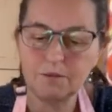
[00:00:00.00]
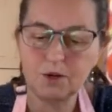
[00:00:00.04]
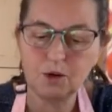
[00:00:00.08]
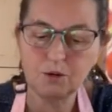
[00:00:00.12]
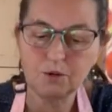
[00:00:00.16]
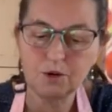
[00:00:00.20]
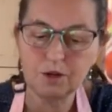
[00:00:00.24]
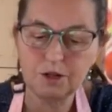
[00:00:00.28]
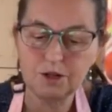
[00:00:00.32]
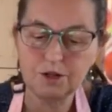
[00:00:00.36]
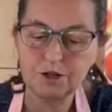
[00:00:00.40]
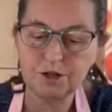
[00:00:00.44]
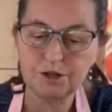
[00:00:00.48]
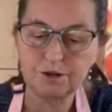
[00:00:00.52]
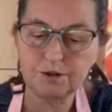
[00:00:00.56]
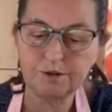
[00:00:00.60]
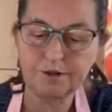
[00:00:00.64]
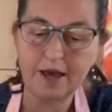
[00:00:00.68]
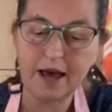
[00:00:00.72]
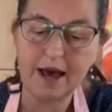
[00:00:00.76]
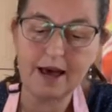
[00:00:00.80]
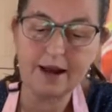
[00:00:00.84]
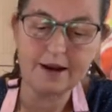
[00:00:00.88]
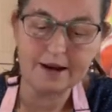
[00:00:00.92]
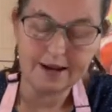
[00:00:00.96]
You can do
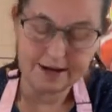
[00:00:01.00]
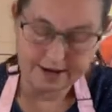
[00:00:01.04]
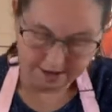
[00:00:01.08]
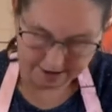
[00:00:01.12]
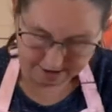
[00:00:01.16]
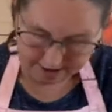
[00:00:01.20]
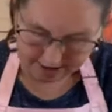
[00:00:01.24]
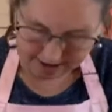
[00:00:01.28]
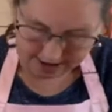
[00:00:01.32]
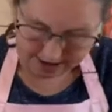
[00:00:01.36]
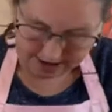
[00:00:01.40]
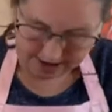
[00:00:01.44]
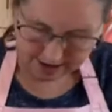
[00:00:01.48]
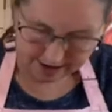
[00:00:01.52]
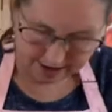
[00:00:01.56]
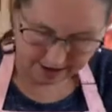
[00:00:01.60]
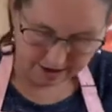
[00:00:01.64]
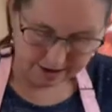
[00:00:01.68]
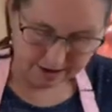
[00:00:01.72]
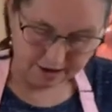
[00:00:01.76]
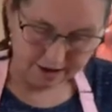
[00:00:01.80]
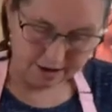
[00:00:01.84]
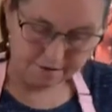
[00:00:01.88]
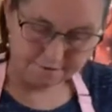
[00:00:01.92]
that in a